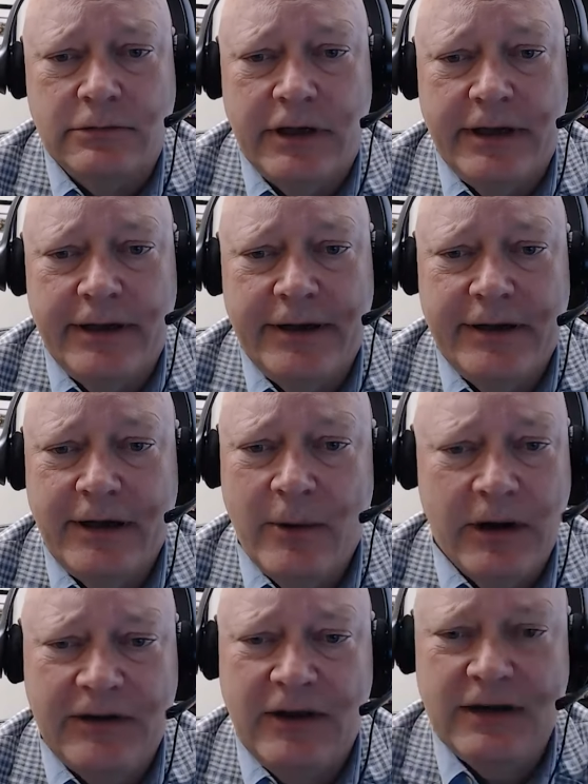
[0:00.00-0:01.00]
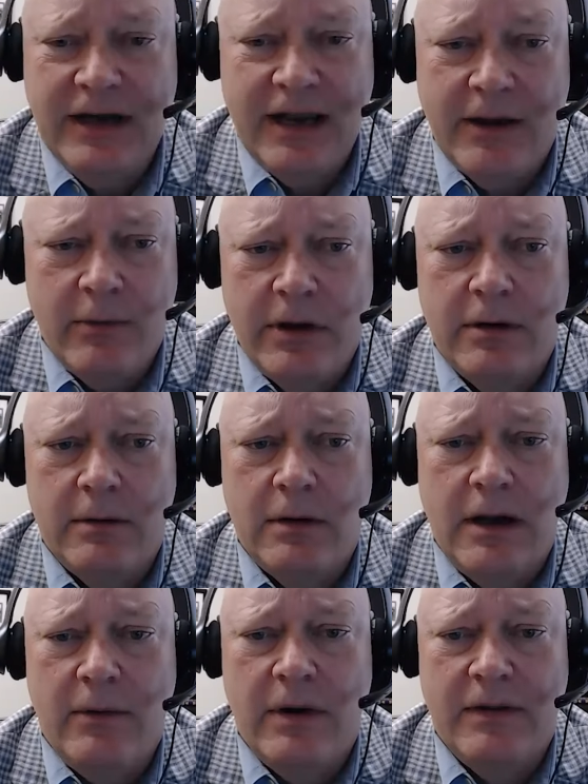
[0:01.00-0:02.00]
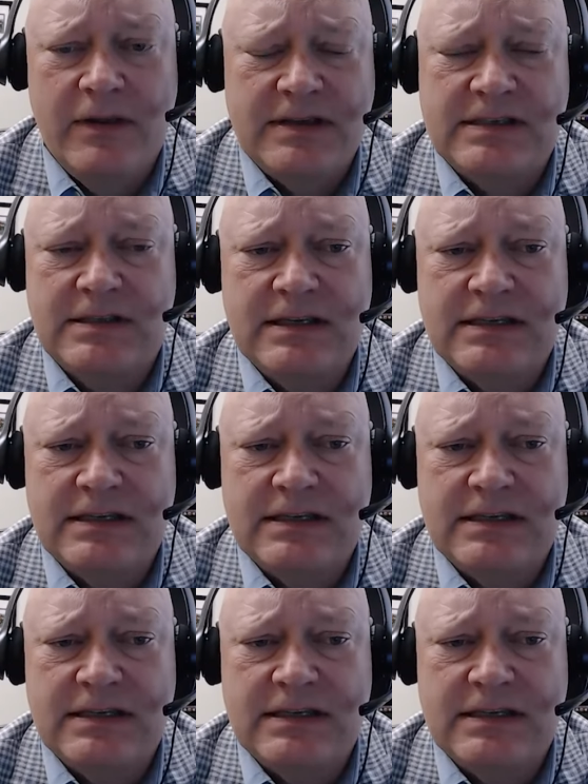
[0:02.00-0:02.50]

I want it done today. I want this.